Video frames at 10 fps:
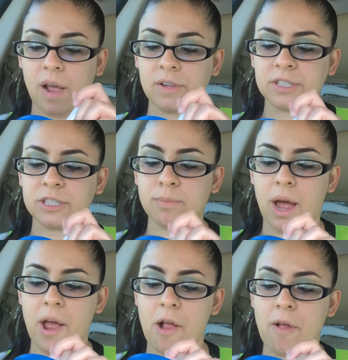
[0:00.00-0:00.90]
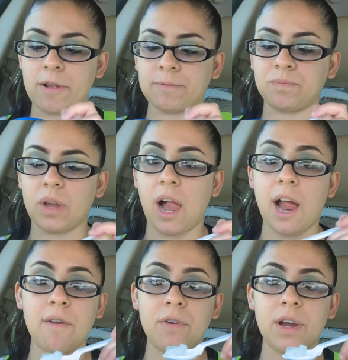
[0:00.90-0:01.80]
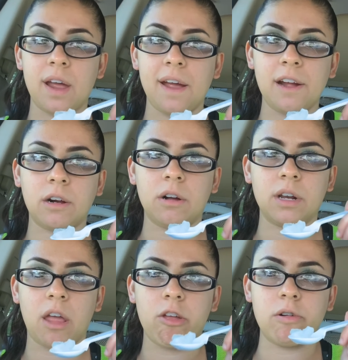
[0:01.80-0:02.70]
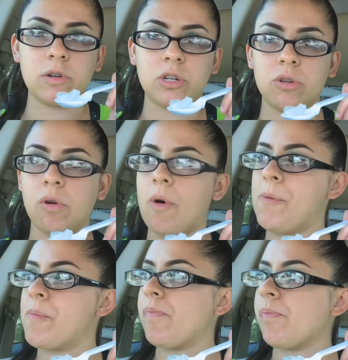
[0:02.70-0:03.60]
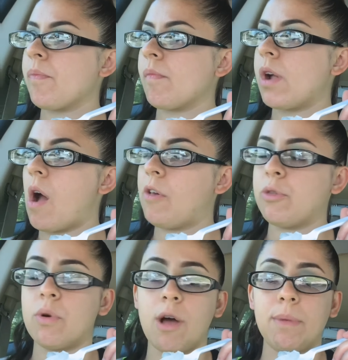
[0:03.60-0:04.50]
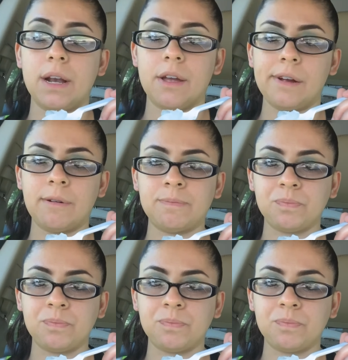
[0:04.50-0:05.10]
and it's just my everyday, all day go-to throughout my day.